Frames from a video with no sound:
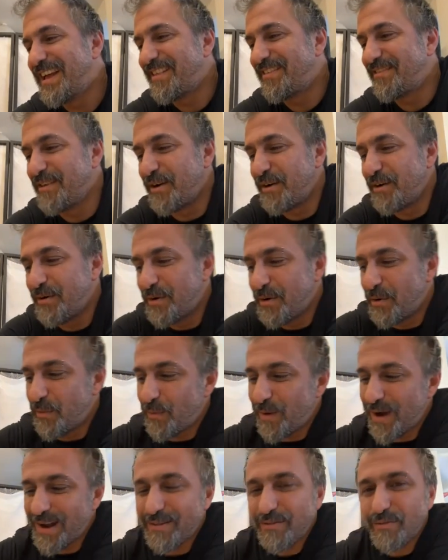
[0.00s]
So
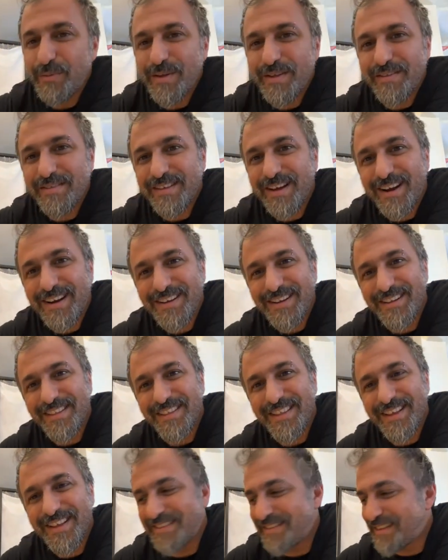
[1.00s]
once we started
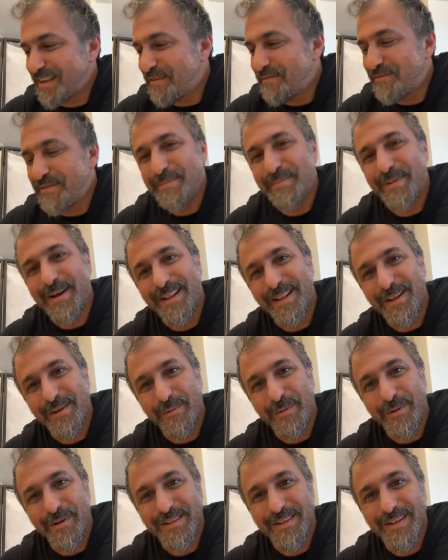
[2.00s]
this, everybody
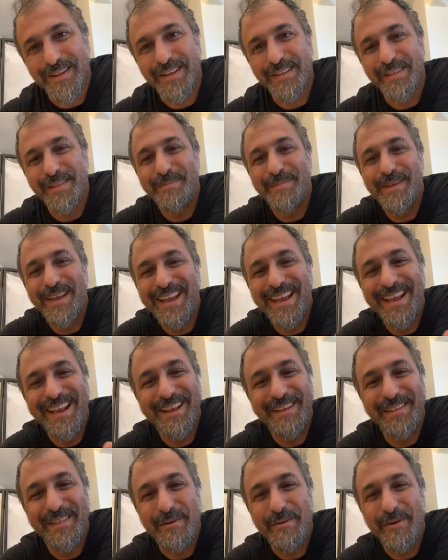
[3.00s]
wanted. In the
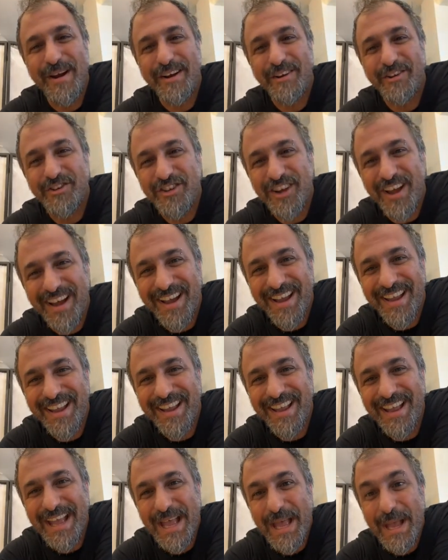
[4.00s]
beginning they were
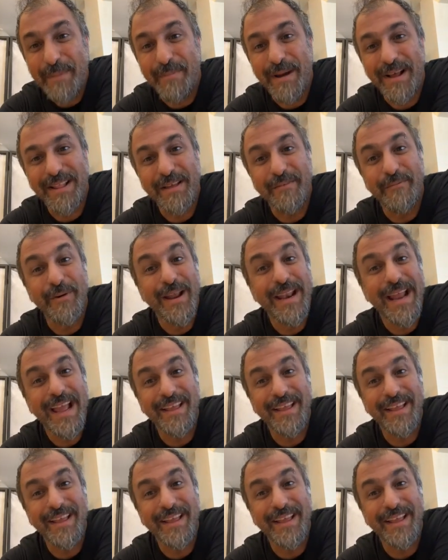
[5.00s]
shy, but then when